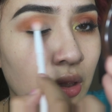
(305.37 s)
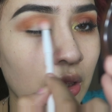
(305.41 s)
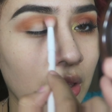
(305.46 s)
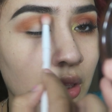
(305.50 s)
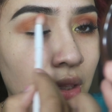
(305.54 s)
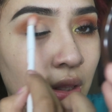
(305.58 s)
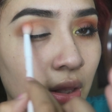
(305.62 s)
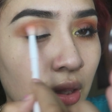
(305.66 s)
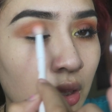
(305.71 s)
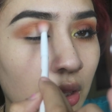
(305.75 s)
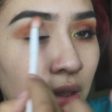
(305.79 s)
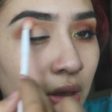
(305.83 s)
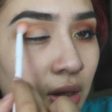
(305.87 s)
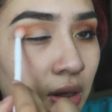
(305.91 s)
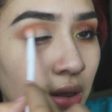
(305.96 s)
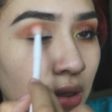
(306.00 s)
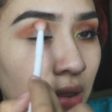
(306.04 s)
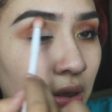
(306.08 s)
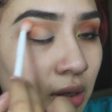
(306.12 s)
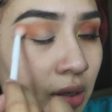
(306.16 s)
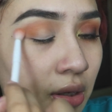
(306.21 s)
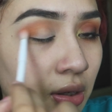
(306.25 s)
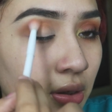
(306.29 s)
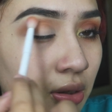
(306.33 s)

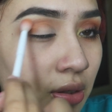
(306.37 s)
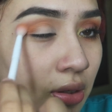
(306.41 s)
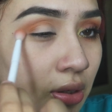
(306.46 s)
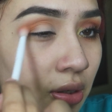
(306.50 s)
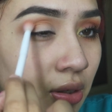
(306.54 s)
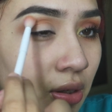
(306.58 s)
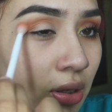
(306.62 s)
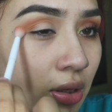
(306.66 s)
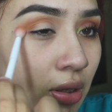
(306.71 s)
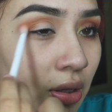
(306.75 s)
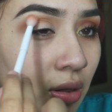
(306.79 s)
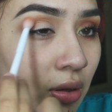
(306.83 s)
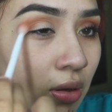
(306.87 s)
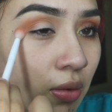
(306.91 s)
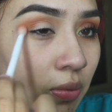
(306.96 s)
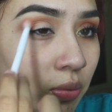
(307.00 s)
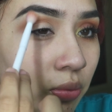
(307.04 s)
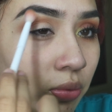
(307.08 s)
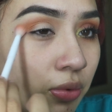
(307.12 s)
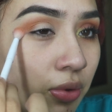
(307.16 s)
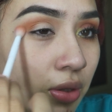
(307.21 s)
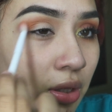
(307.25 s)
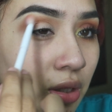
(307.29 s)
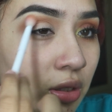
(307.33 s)
and
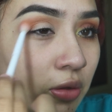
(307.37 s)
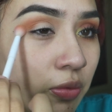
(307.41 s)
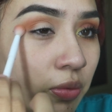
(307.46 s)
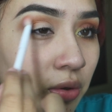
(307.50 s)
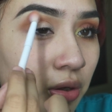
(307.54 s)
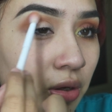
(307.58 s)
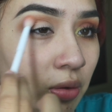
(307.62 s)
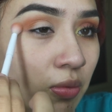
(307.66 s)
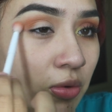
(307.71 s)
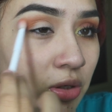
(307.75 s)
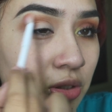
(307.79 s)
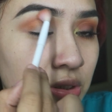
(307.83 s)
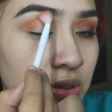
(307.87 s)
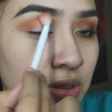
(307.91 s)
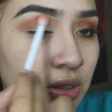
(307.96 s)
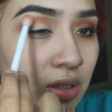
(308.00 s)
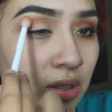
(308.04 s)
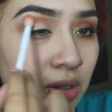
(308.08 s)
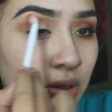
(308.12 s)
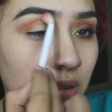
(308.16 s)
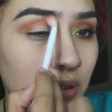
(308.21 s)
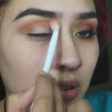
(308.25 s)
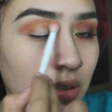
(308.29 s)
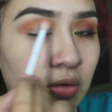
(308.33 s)
that's pretty much
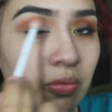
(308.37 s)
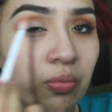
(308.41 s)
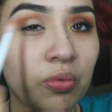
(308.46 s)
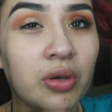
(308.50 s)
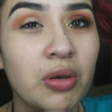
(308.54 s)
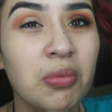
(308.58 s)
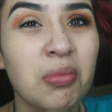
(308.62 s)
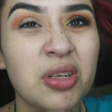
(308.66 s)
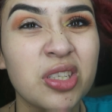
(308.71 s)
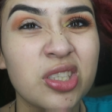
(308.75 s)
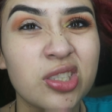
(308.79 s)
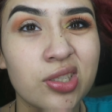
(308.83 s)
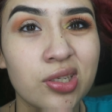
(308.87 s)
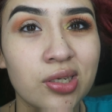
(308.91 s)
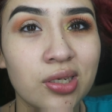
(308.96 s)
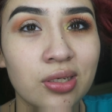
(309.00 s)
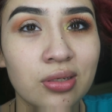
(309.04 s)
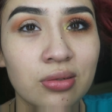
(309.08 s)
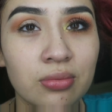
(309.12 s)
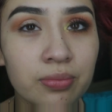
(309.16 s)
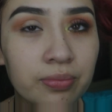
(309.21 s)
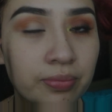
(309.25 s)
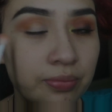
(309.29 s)
it.